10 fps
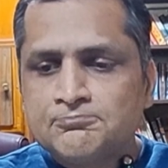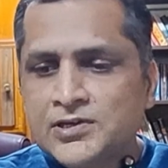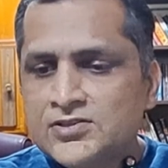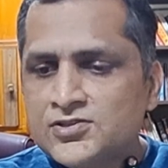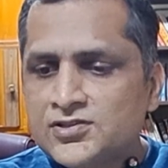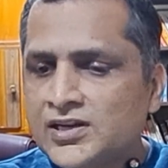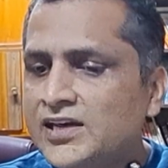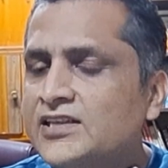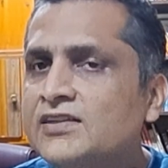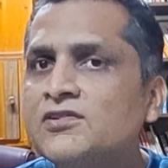It's a
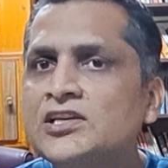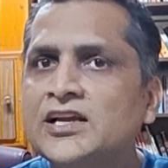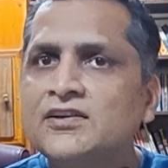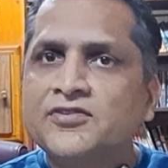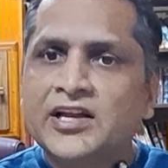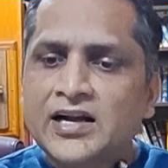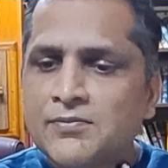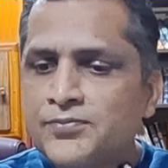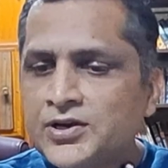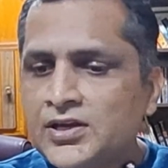relatively debt-free
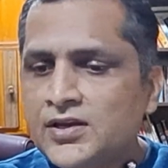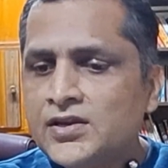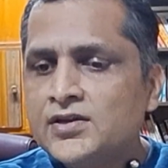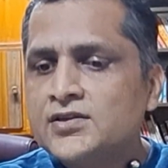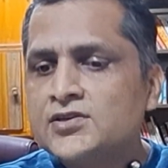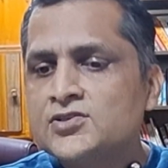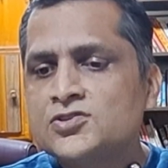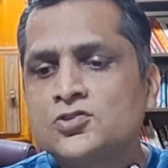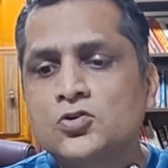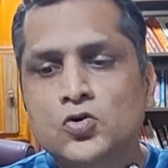company. It
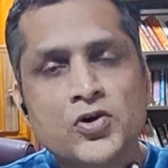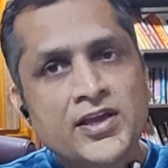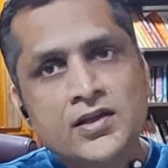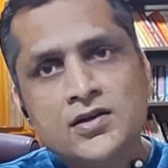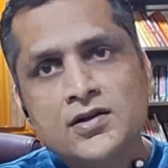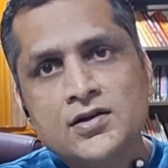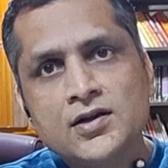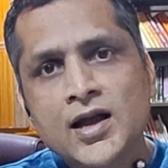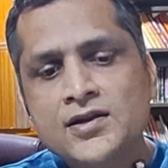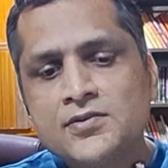is growing
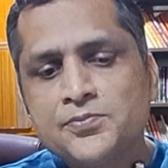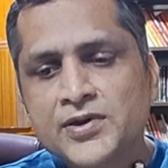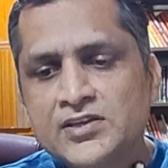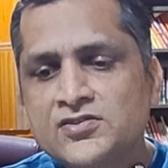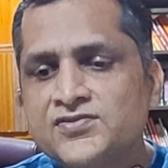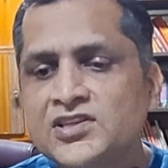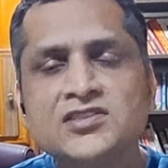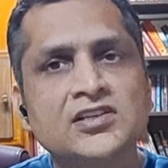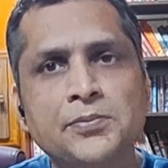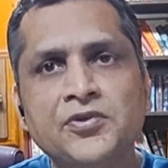at a pace of
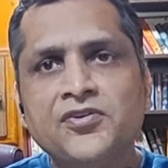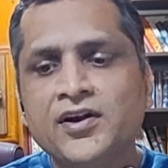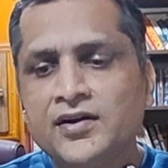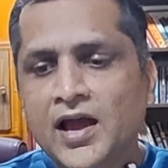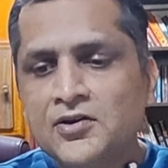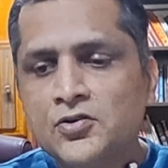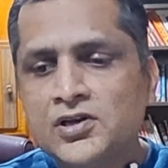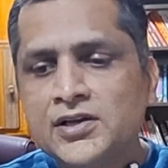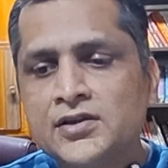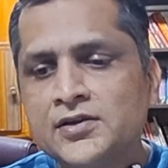60%
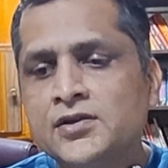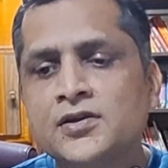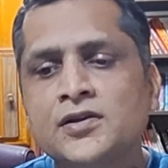annually.